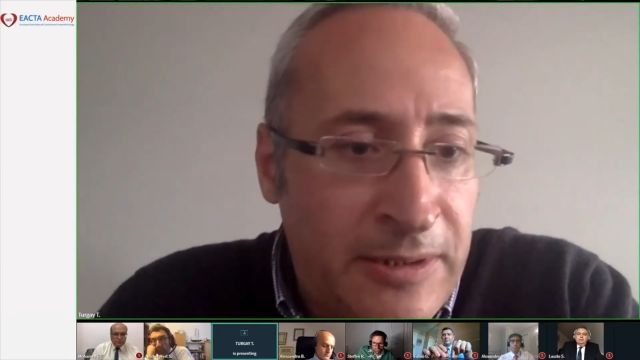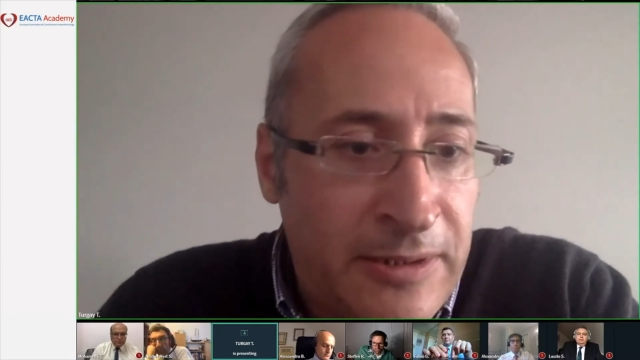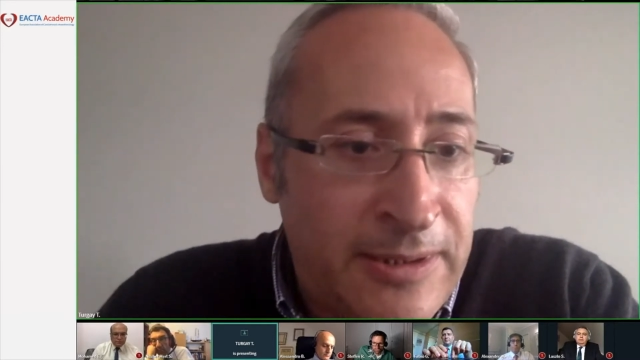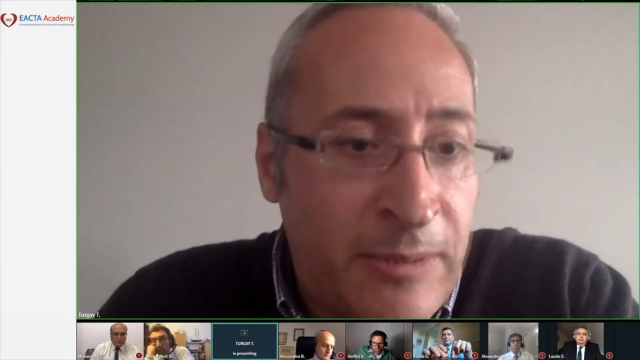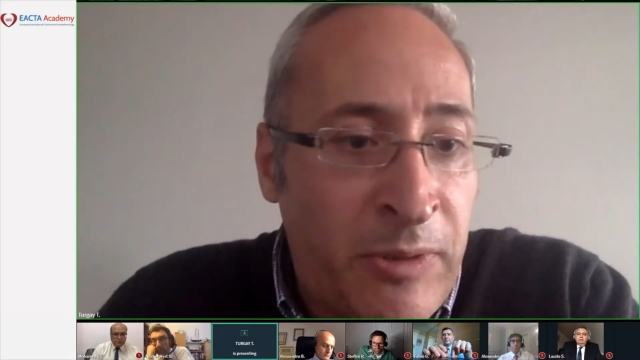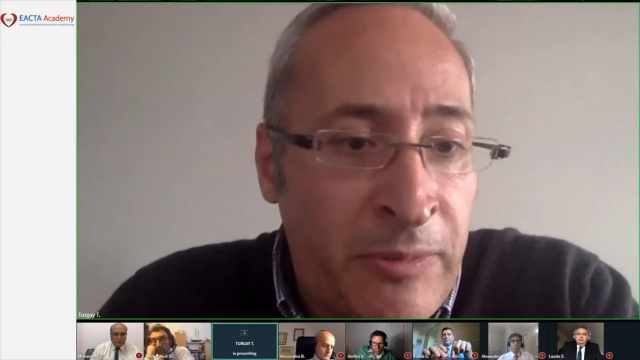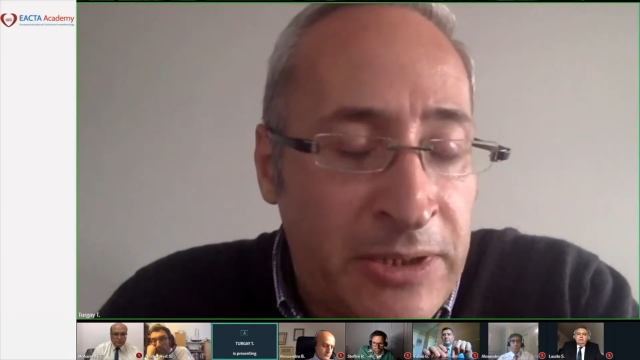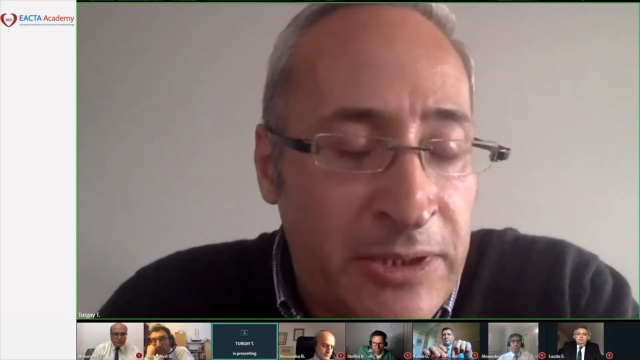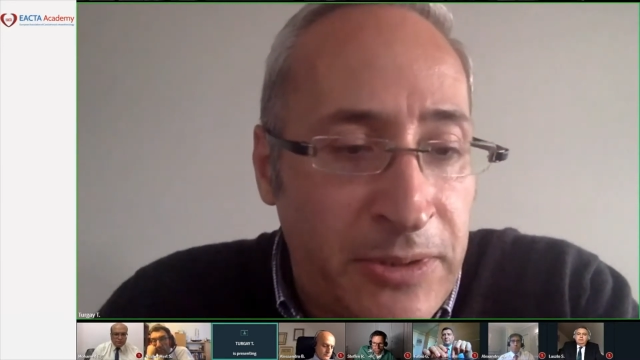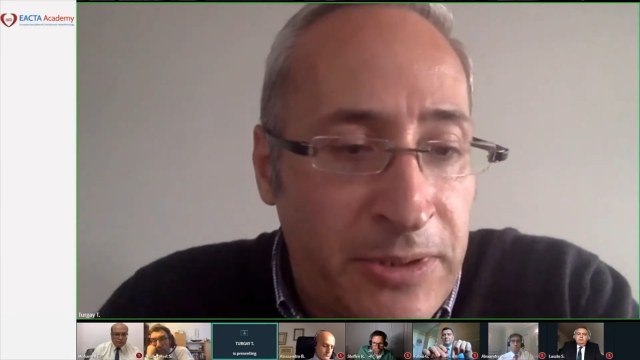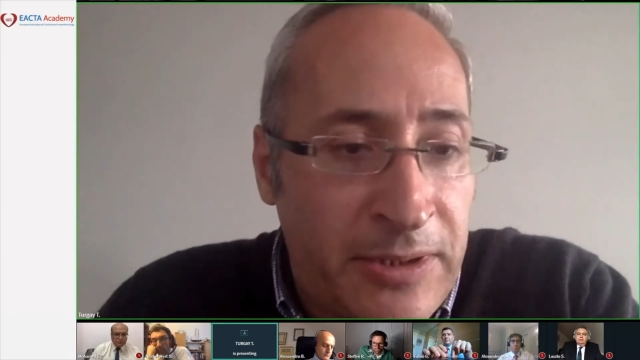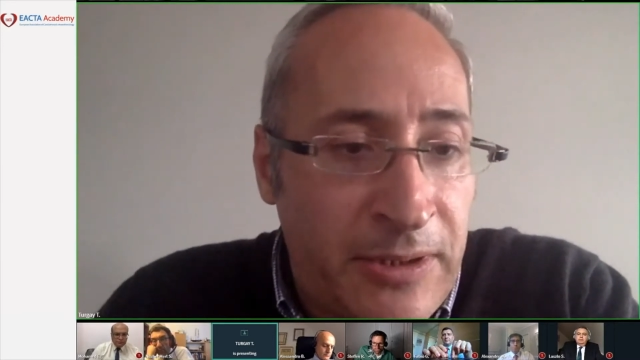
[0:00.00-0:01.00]
hours,
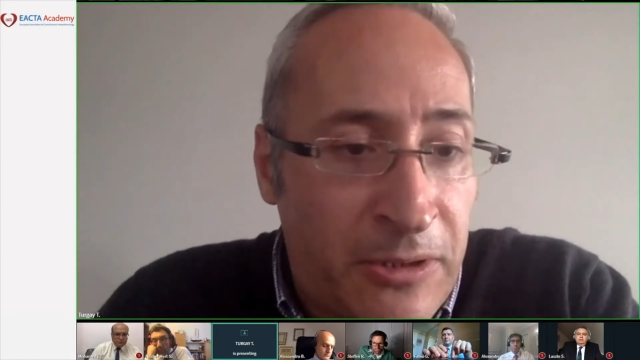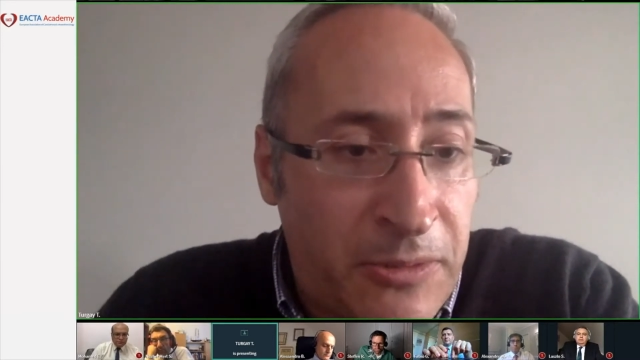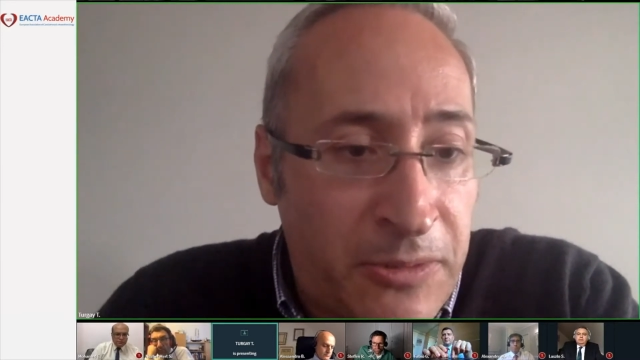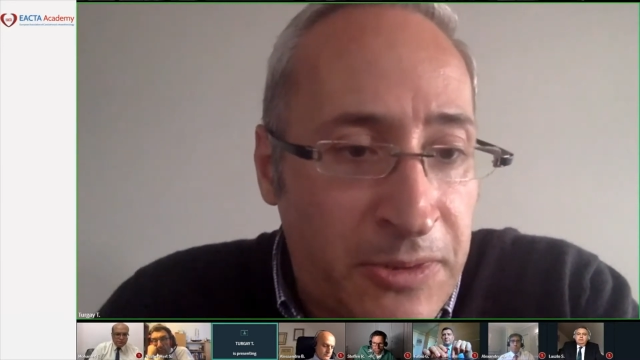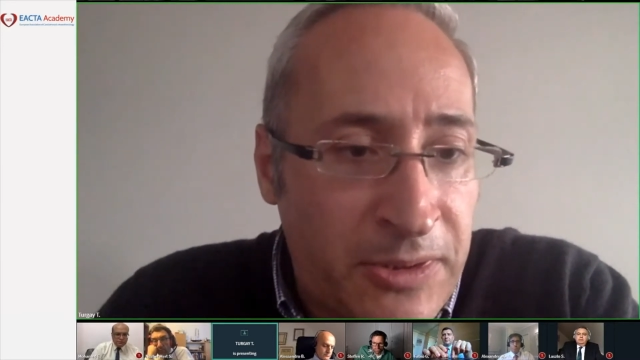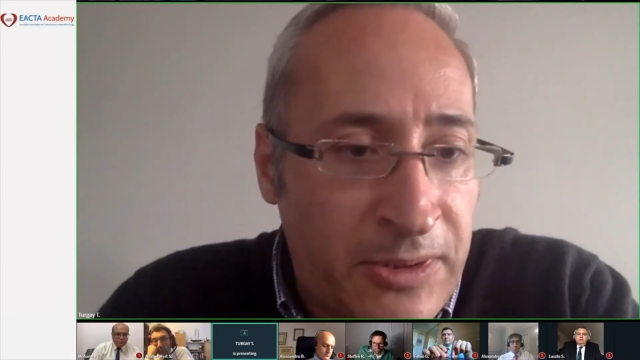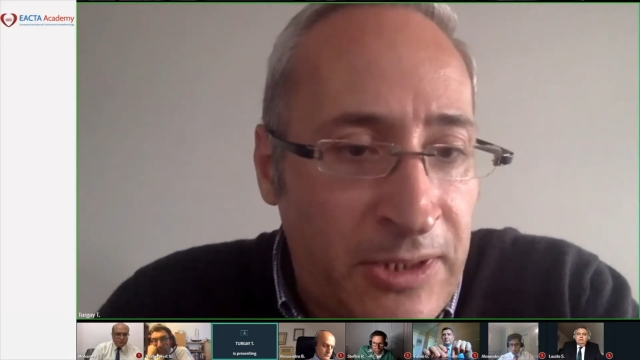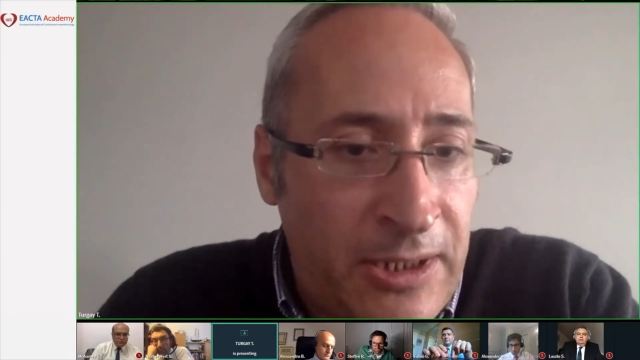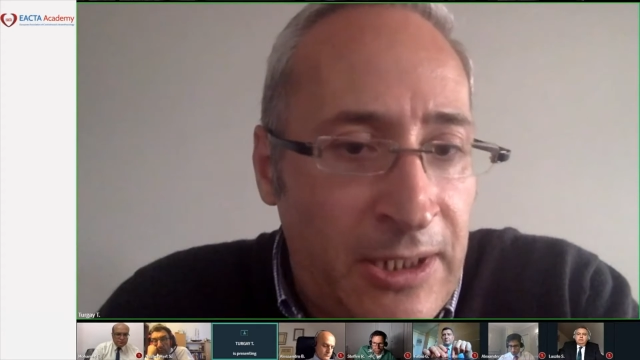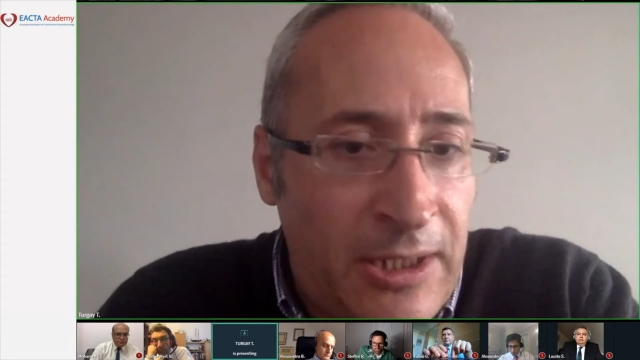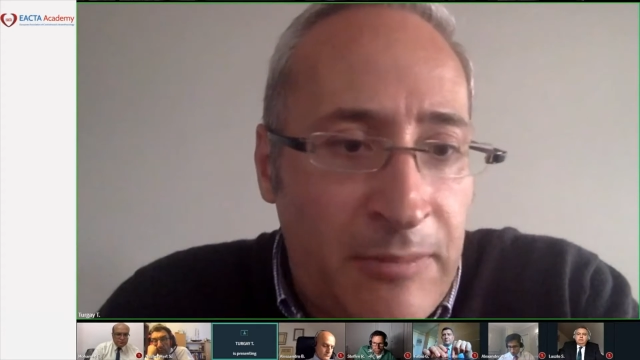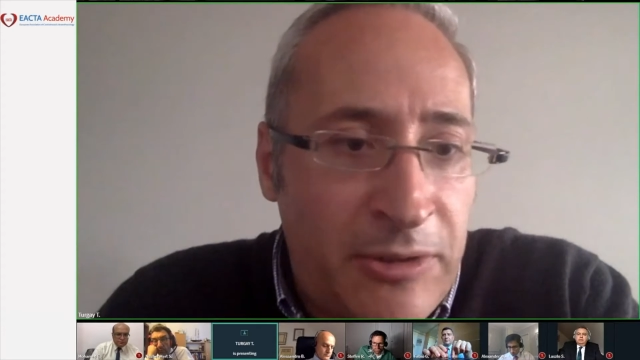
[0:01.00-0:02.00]
but it's not
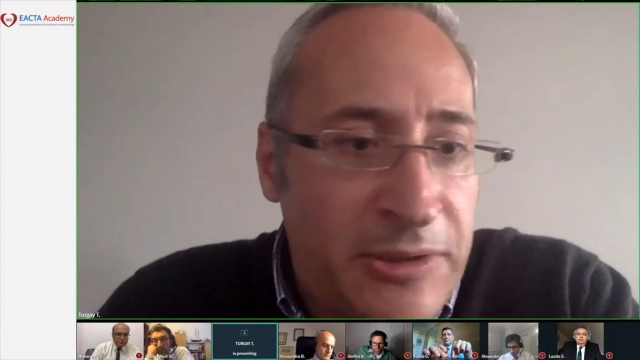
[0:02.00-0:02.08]
enough.